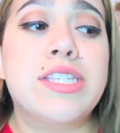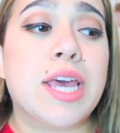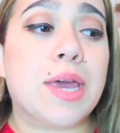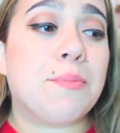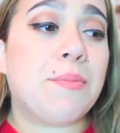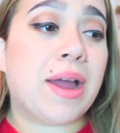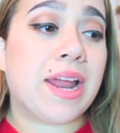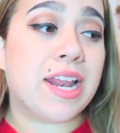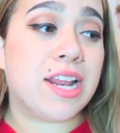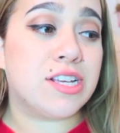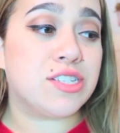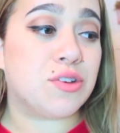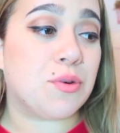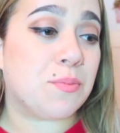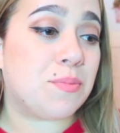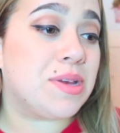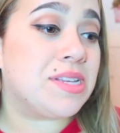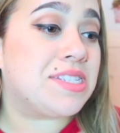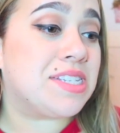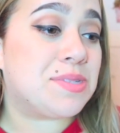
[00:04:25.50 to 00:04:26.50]
He's like minding his
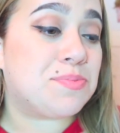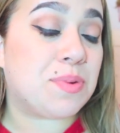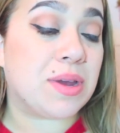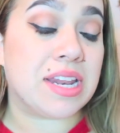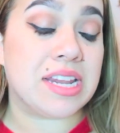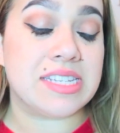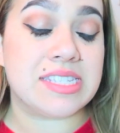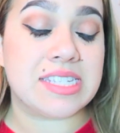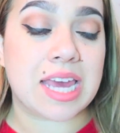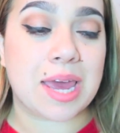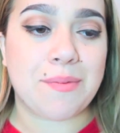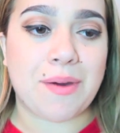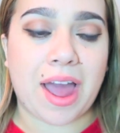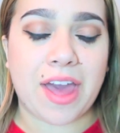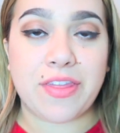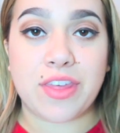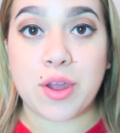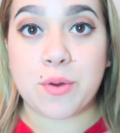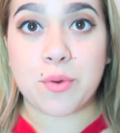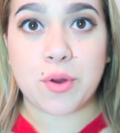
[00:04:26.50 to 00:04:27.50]
own business, playing his game.
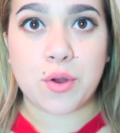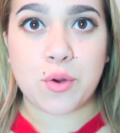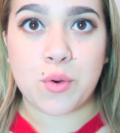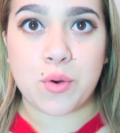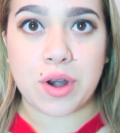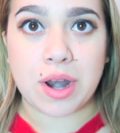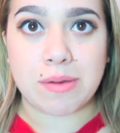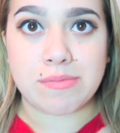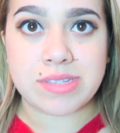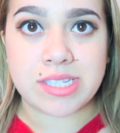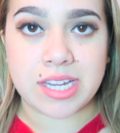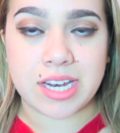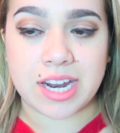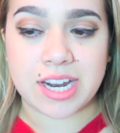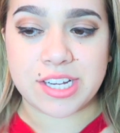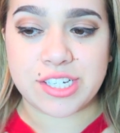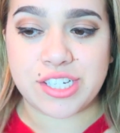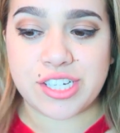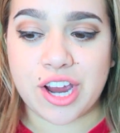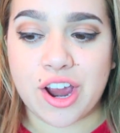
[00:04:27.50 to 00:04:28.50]
I think we're cool, and I'm sitting
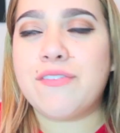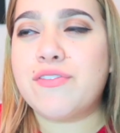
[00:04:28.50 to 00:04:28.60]
at his chair.